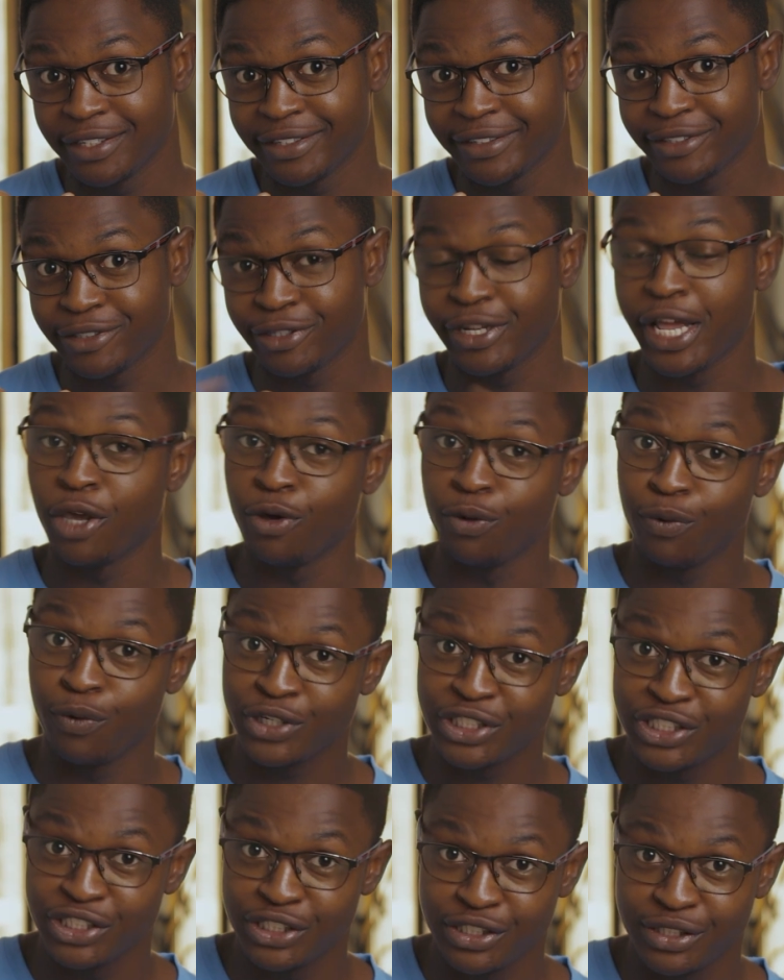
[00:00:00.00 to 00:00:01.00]
so that you
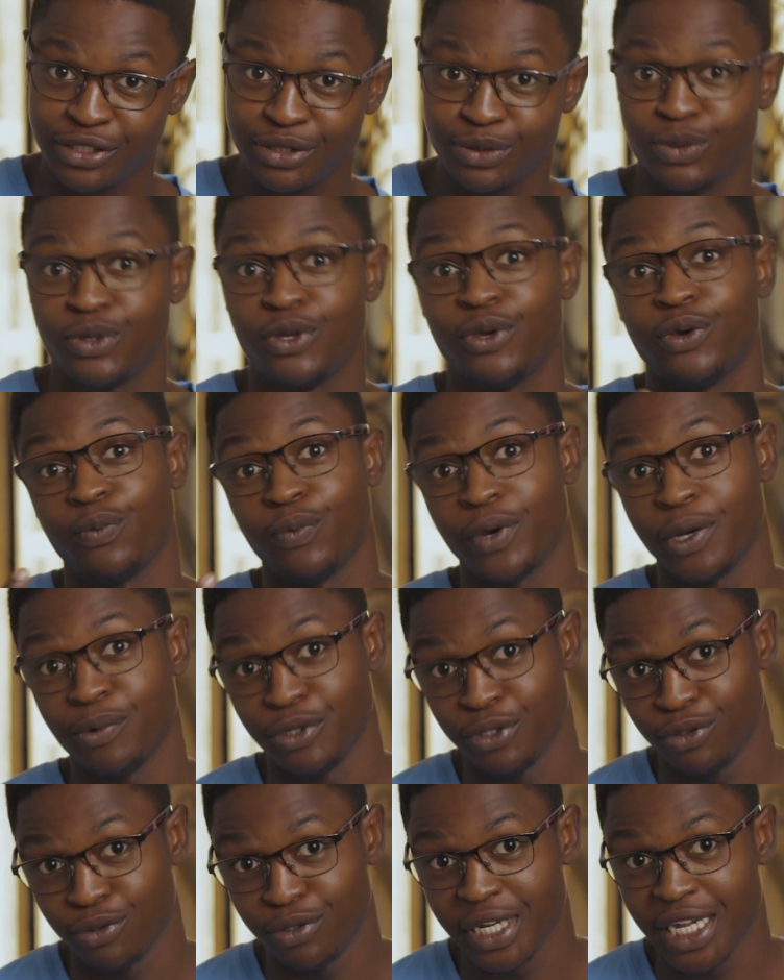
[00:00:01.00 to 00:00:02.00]
watch it when we
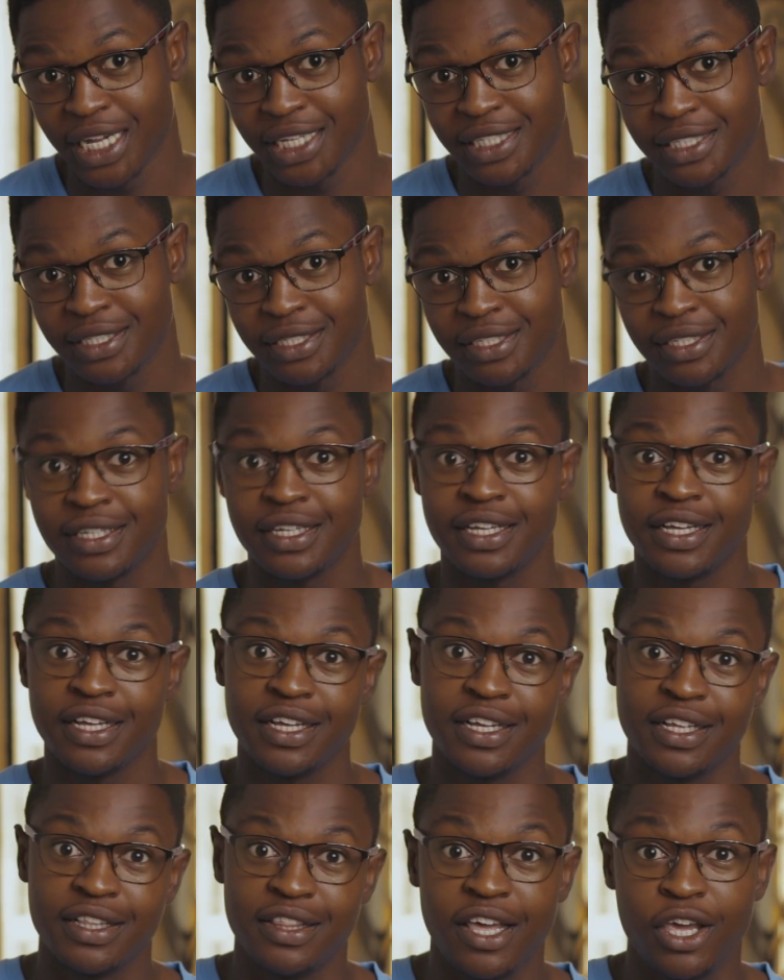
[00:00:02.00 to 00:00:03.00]
do that.
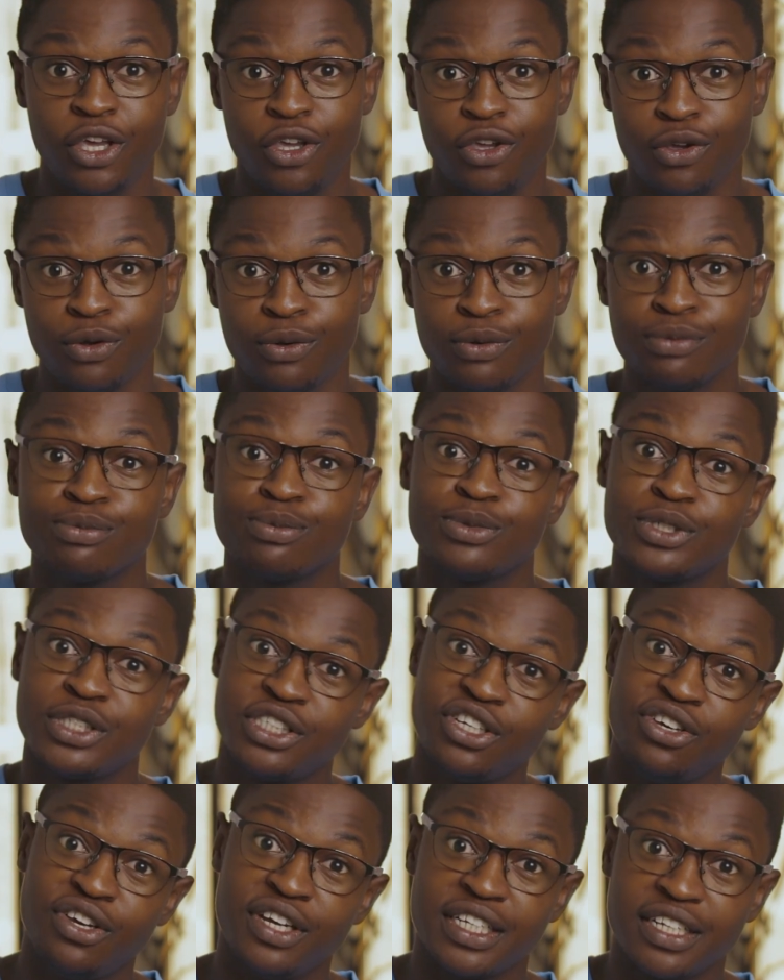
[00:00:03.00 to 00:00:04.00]
Thank you.
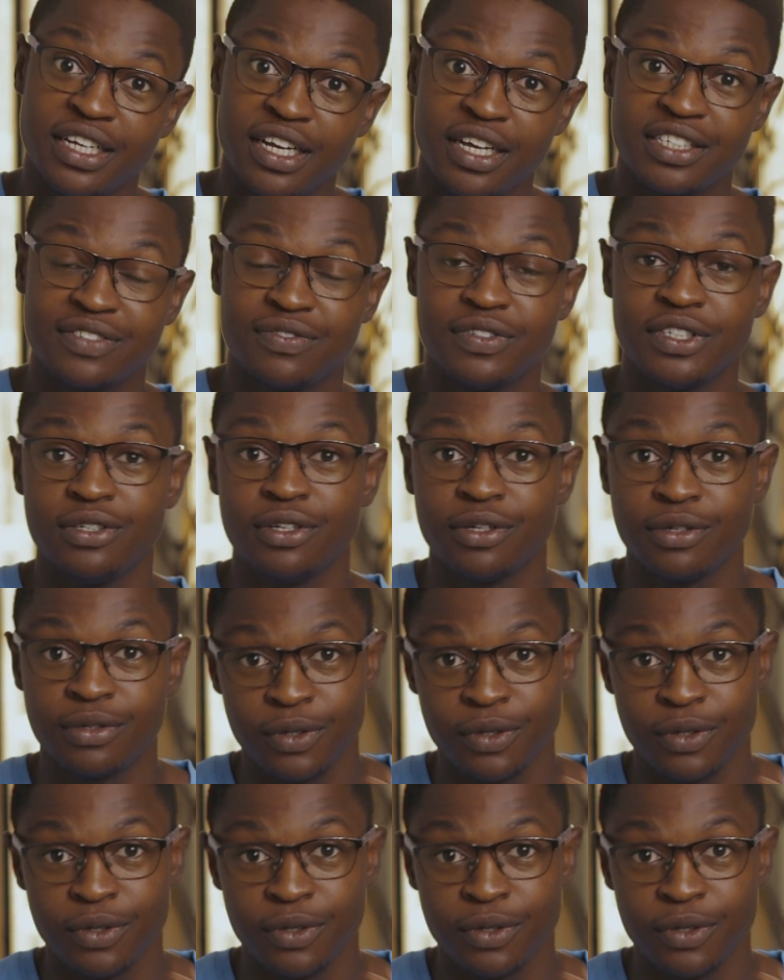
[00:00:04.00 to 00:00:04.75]
See you in the next video.